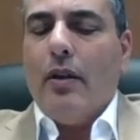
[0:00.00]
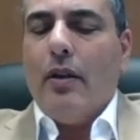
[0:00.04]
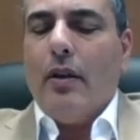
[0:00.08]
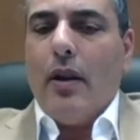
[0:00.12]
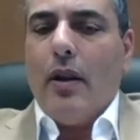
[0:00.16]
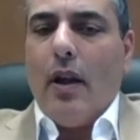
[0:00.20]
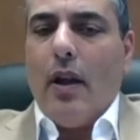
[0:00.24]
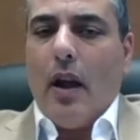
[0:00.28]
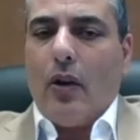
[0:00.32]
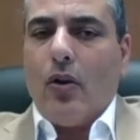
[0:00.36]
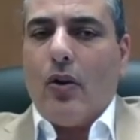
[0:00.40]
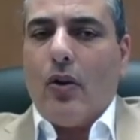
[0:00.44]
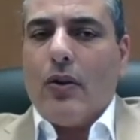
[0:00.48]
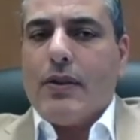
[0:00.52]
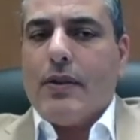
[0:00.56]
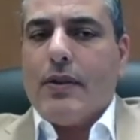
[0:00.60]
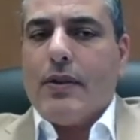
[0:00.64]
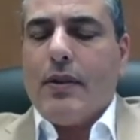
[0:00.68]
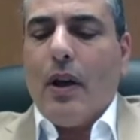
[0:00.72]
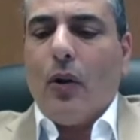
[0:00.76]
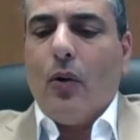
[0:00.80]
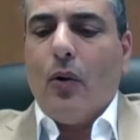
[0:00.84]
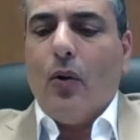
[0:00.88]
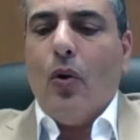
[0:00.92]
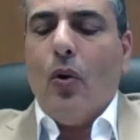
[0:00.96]
across
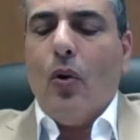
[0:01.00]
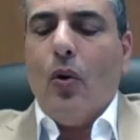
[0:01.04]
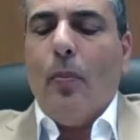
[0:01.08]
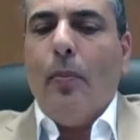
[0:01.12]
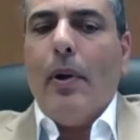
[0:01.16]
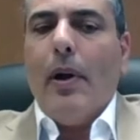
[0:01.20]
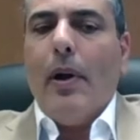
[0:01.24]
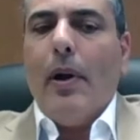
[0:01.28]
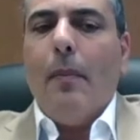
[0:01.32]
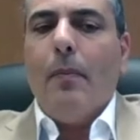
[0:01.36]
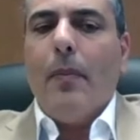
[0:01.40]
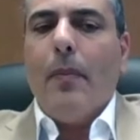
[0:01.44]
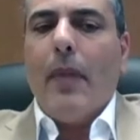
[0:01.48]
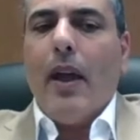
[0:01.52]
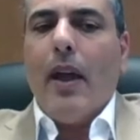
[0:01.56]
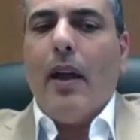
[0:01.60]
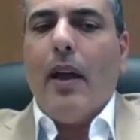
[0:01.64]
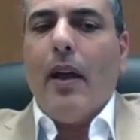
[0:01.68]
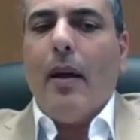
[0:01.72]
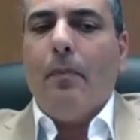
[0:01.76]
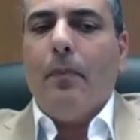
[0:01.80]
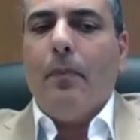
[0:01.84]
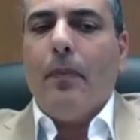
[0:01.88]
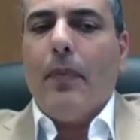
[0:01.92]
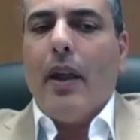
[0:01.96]
the globe.
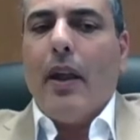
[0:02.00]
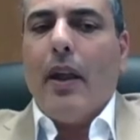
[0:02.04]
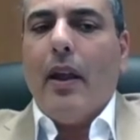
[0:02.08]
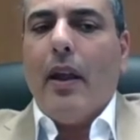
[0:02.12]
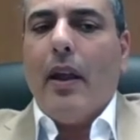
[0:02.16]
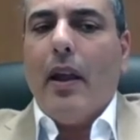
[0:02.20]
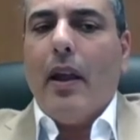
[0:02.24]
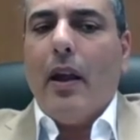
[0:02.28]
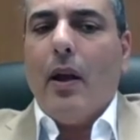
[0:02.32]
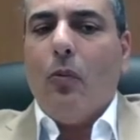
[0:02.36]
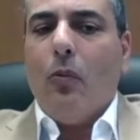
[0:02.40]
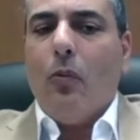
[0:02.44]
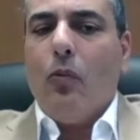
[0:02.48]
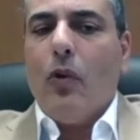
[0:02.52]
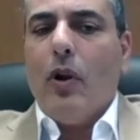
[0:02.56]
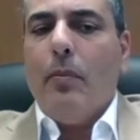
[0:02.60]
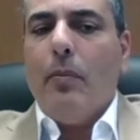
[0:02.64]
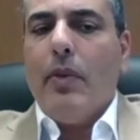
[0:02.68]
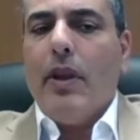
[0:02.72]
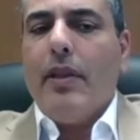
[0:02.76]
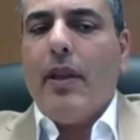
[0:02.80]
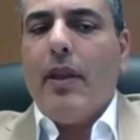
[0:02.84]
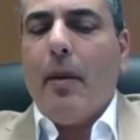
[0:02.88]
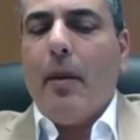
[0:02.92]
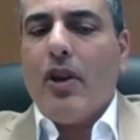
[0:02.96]

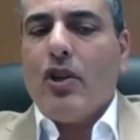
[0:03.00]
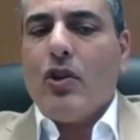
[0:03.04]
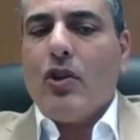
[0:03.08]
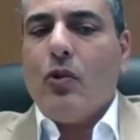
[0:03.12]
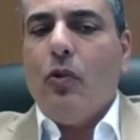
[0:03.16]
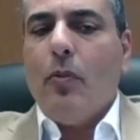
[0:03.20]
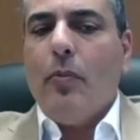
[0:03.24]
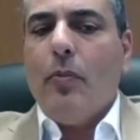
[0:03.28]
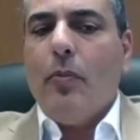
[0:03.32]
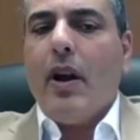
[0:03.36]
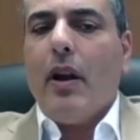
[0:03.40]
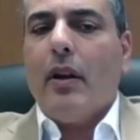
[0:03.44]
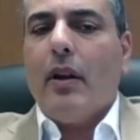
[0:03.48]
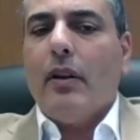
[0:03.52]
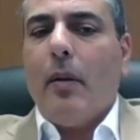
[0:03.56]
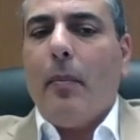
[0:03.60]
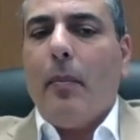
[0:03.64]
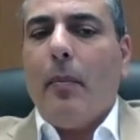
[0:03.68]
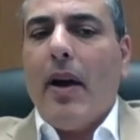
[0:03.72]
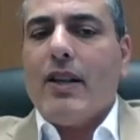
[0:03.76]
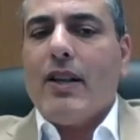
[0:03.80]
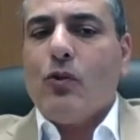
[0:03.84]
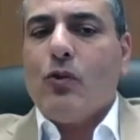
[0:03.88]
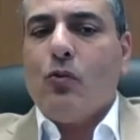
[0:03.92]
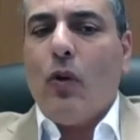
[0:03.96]
The patient will be
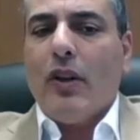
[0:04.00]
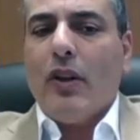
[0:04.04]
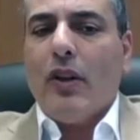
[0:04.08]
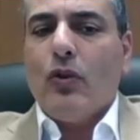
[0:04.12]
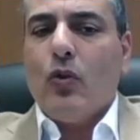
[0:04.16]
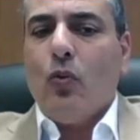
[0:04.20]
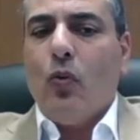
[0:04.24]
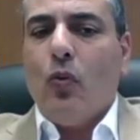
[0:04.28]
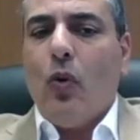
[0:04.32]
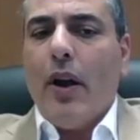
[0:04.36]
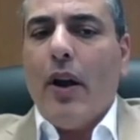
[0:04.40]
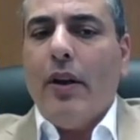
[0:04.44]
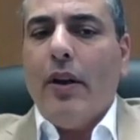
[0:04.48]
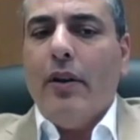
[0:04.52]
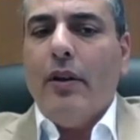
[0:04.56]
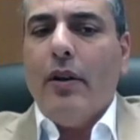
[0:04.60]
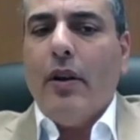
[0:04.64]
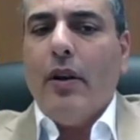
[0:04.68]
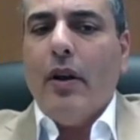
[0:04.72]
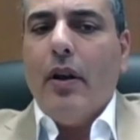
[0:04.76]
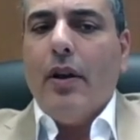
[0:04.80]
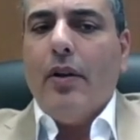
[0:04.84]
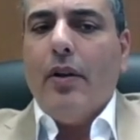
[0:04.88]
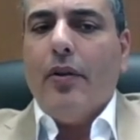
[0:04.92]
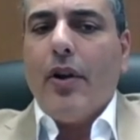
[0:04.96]
randomized 1-to-1
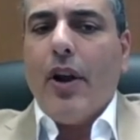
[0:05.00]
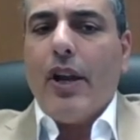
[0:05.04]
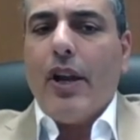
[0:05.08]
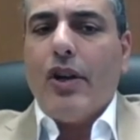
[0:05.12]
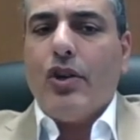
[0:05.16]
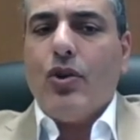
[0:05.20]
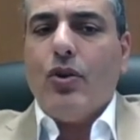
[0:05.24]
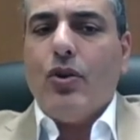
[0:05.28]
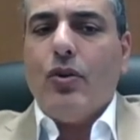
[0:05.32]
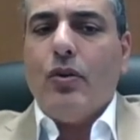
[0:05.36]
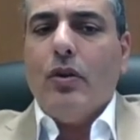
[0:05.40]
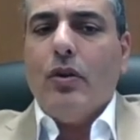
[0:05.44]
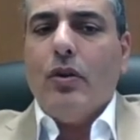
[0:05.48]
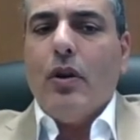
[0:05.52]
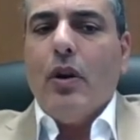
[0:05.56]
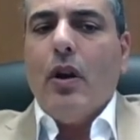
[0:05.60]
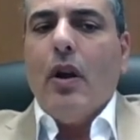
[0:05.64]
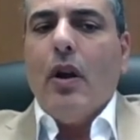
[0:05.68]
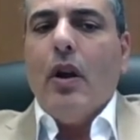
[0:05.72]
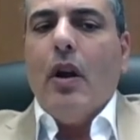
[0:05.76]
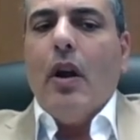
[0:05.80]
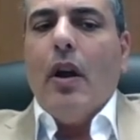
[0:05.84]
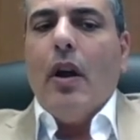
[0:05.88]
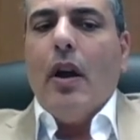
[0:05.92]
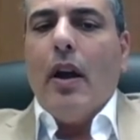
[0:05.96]
ratio.
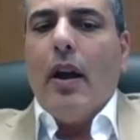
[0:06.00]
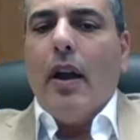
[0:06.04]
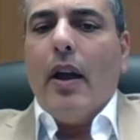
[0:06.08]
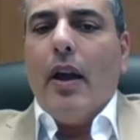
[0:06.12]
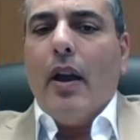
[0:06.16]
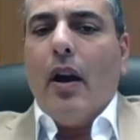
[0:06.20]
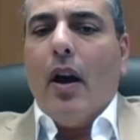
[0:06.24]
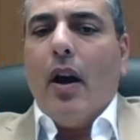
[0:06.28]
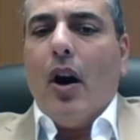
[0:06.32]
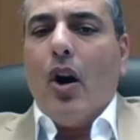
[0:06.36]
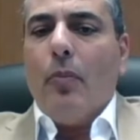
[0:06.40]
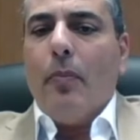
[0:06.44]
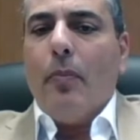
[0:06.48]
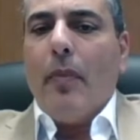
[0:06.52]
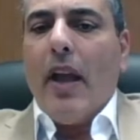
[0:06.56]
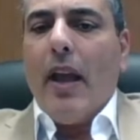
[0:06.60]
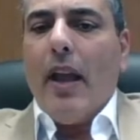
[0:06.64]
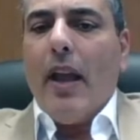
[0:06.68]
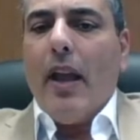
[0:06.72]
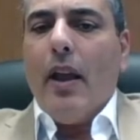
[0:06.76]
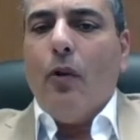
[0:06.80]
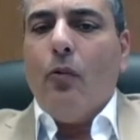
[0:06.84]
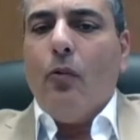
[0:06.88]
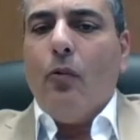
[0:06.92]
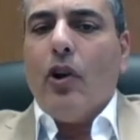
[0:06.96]
Arm
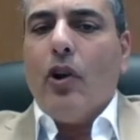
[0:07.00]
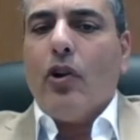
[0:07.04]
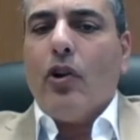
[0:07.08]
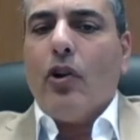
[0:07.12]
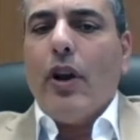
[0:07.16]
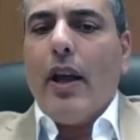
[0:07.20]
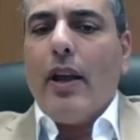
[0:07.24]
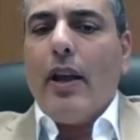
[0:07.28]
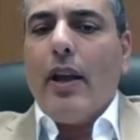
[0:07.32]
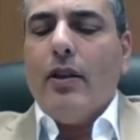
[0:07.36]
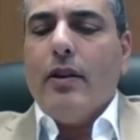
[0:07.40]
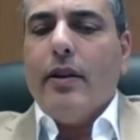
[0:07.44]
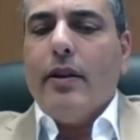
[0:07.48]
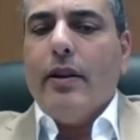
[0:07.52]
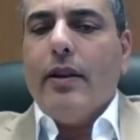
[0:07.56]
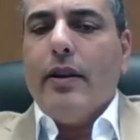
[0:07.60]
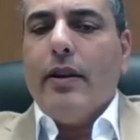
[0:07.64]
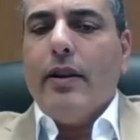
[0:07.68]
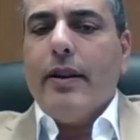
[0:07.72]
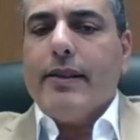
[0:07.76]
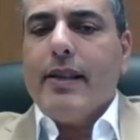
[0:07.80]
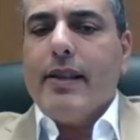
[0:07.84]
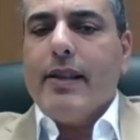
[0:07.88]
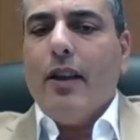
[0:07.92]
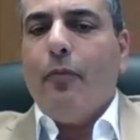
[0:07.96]
A, we're going to
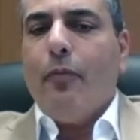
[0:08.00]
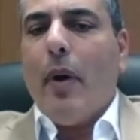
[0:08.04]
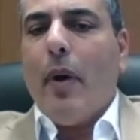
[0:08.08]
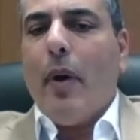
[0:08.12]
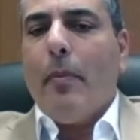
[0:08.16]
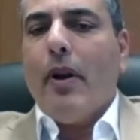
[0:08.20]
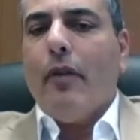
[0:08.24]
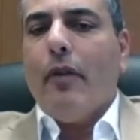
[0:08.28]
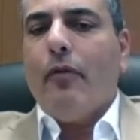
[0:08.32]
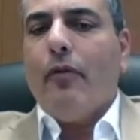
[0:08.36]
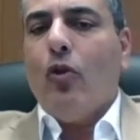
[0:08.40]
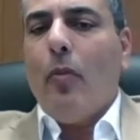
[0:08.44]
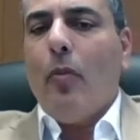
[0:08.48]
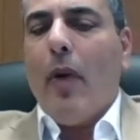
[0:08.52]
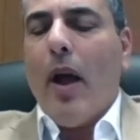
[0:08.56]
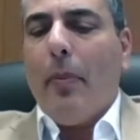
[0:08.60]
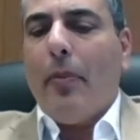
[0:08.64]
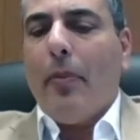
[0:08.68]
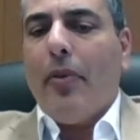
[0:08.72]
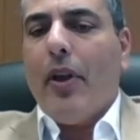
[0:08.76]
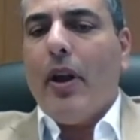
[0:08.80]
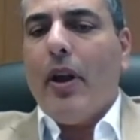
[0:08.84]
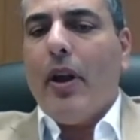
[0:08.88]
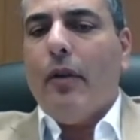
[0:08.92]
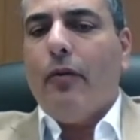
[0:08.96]
receive
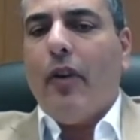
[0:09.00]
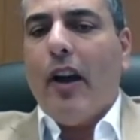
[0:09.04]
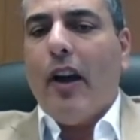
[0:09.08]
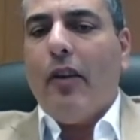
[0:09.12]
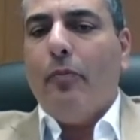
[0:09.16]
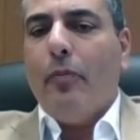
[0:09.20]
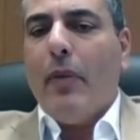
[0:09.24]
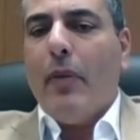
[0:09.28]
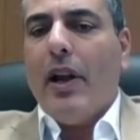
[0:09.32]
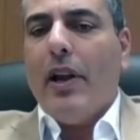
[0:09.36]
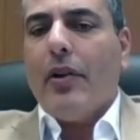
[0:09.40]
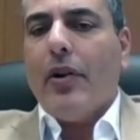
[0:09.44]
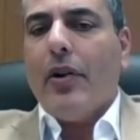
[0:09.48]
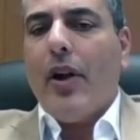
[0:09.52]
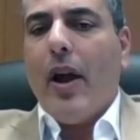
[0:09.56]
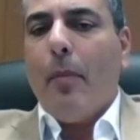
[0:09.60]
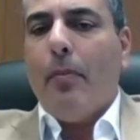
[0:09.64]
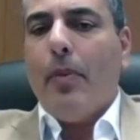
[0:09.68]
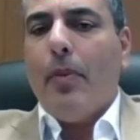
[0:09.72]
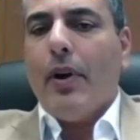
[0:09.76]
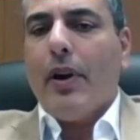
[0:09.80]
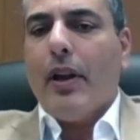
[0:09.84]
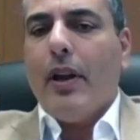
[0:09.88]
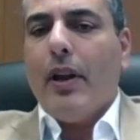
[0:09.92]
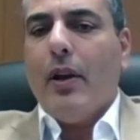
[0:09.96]
Pamrevlumab 35 milligram
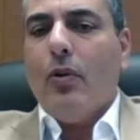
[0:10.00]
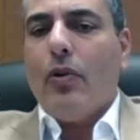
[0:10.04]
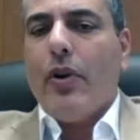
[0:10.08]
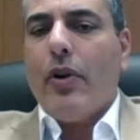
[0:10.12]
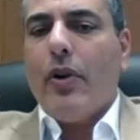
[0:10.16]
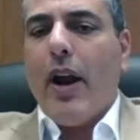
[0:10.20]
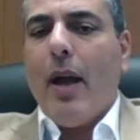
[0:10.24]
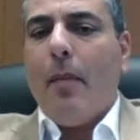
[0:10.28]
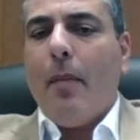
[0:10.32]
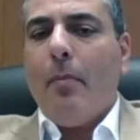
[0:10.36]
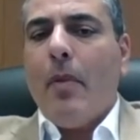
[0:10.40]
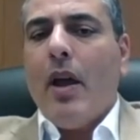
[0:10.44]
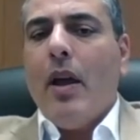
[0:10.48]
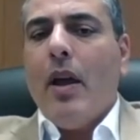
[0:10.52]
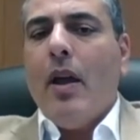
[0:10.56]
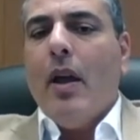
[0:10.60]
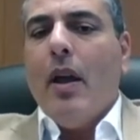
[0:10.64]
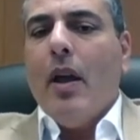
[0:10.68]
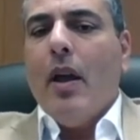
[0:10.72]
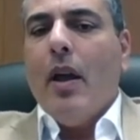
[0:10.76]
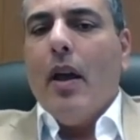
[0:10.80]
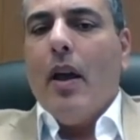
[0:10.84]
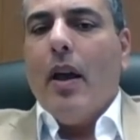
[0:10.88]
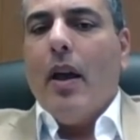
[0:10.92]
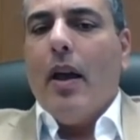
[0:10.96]
per kilogram,
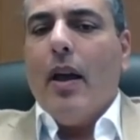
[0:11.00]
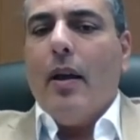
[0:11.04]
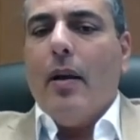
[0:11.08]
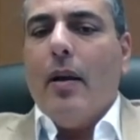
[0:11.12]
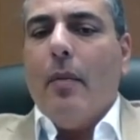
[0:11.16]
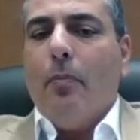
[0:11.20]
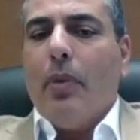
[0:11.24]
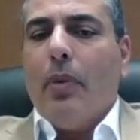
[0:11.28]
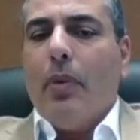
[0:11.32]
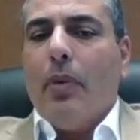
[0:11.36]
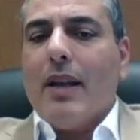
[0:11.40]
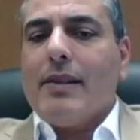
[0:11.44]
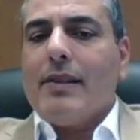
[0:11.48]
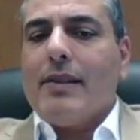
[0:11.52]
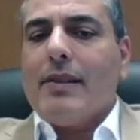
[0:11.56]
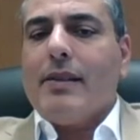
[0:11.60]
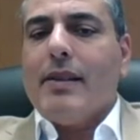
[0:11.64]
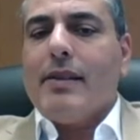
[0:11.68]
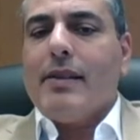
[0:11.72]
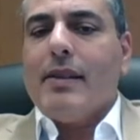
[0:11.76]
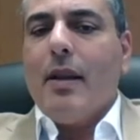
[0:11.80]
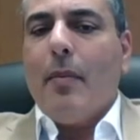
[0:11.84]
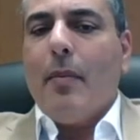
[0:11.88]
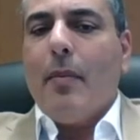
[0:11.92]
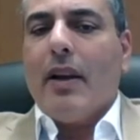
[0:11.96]
plus
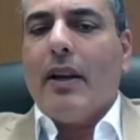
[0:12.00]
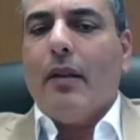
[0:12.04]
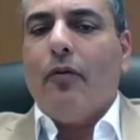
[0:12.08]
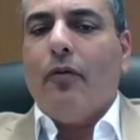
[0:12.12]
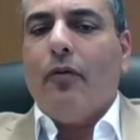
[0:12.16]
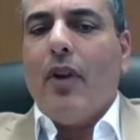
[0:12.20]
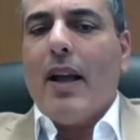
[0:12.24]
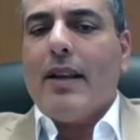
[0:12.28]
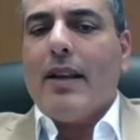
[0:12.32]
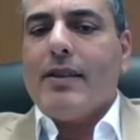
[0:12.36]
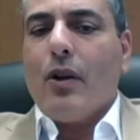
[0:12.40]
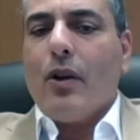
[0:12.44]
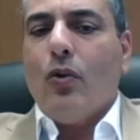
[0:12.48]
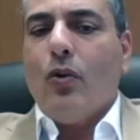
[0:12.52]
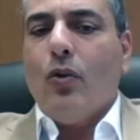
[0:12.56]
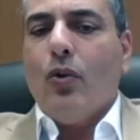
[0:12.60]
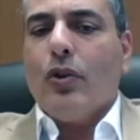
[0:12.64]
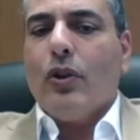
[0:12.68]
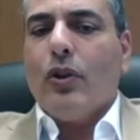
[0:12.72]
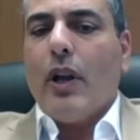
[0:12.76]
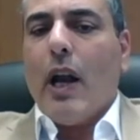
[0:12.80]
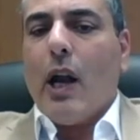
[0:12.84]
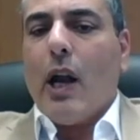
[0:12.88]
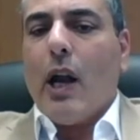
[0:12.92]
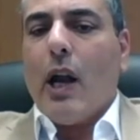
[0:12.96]
systemic
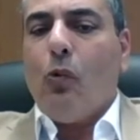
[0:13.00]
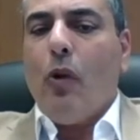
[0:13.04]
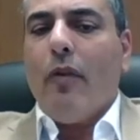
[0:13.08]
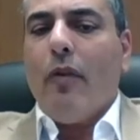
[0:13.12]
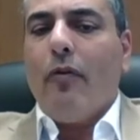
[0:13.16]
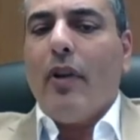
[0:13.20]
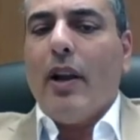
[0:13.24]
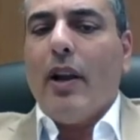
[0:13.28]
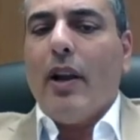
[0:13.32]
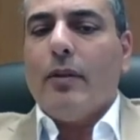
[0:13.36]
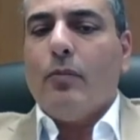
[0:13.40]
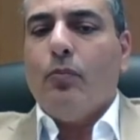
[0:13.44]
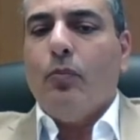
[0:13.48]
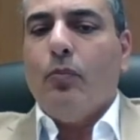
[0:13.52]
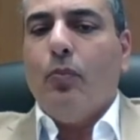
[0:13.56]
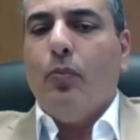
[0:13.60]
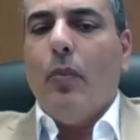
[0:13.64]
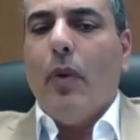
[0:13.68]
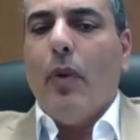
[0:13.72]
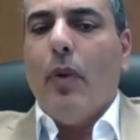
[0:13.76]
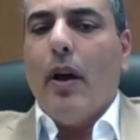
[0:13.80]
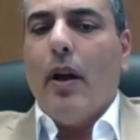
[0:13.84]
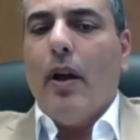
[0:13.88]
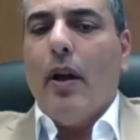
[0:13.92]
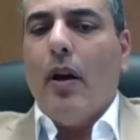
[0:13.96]
deflazacort equivalent
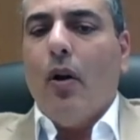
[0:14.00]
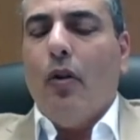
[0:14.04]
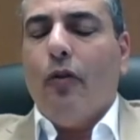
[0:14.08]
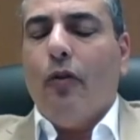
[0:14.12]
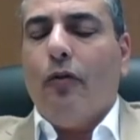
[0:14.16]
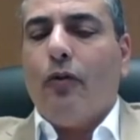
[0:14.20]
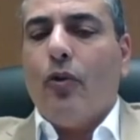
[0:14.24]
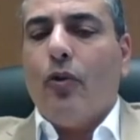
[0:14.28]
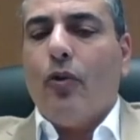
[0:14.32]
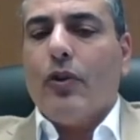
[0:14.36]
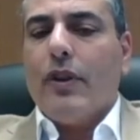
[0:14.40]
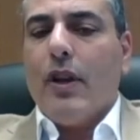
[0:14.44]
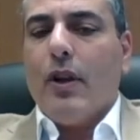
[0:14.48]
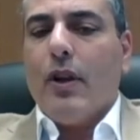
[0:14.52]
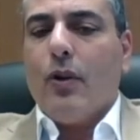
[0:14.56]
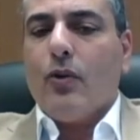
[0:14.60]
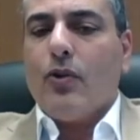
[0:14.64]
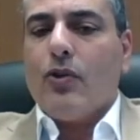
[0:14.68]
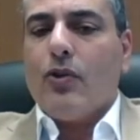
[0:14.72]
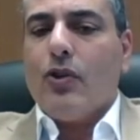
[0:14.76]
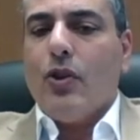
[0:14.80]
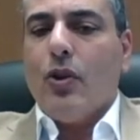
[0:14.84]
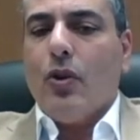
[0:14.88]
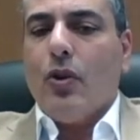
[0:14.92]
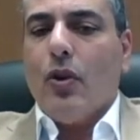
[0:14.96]
of
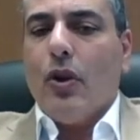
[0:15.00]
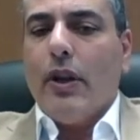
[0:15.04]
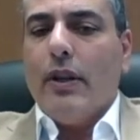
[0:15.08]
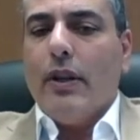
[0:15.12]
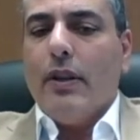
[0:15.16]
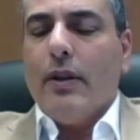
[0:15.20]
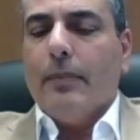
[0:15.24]
corticosteroid.